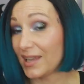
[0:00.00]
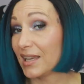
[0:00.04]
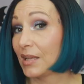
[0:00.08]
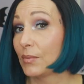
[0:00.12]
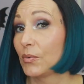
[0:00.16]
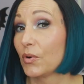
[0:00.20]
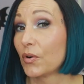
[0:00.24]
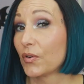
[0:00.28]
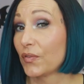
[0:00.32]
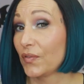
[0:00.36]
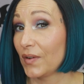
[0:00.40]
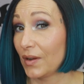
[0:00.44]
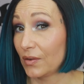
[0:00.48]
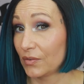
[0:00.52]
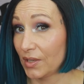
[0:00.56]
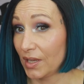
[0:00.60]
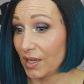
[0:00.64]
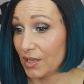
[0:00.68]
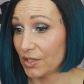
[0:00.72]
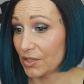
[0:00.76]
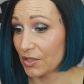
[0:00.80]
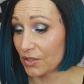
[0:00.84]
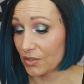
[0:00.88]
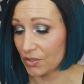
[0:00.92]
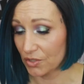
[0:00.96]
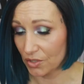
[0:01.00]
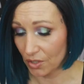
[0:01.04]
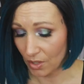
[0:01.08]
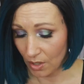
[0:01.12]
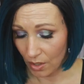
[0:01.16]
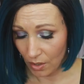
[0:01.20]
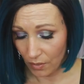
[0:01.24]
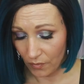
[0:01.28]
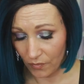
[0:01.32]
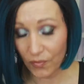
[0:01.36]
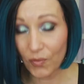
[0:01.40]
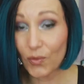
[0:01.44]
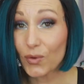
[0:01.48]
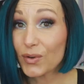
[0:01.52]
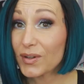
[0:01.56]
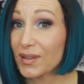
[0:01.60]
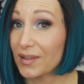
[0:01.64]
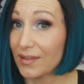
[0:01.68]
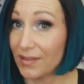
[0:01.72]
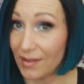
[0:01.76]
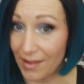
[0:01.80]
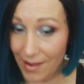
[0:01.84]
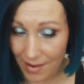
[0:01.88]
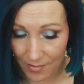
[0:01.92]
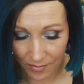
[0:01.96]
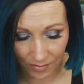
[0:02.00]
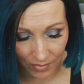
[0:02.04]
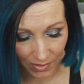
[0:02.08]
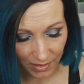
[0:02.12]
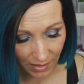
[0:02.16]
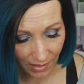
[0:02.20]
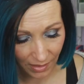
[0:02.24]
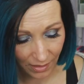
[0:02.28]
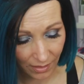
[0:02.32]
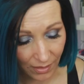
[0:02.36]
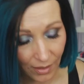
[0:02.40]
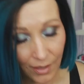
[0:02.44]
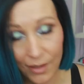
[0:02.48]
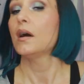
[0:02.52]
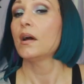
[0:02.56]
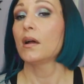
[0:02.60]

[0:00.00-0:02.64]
any more foundations for the time being.